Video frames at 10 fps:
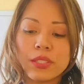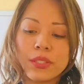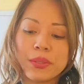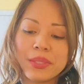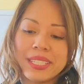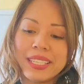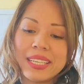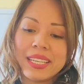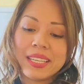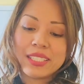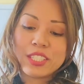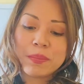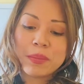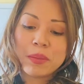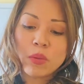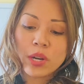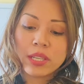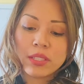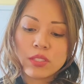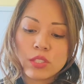too. JP
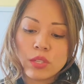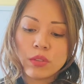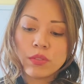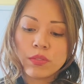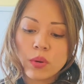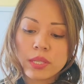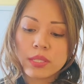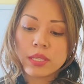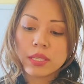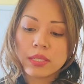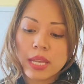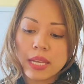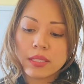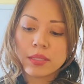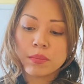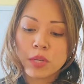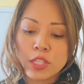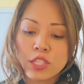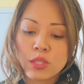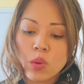Morgan, 2468,
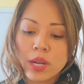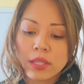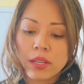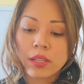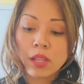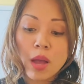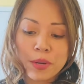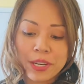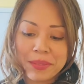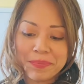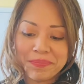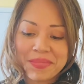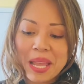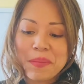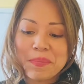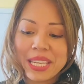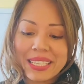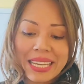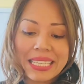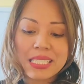merges one conglomerate. Be an
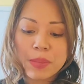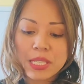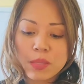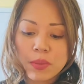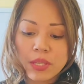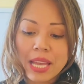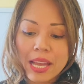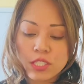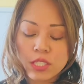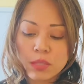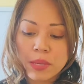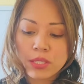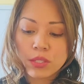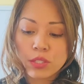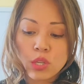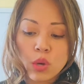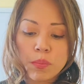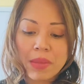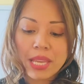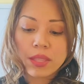indispensable cash dispenser. Don't
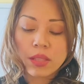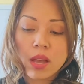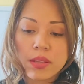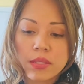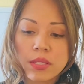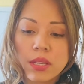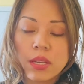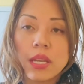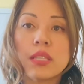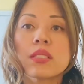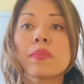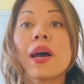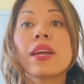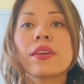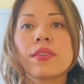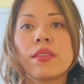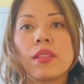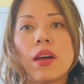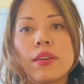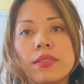make the laws inspire the
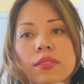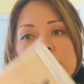laws.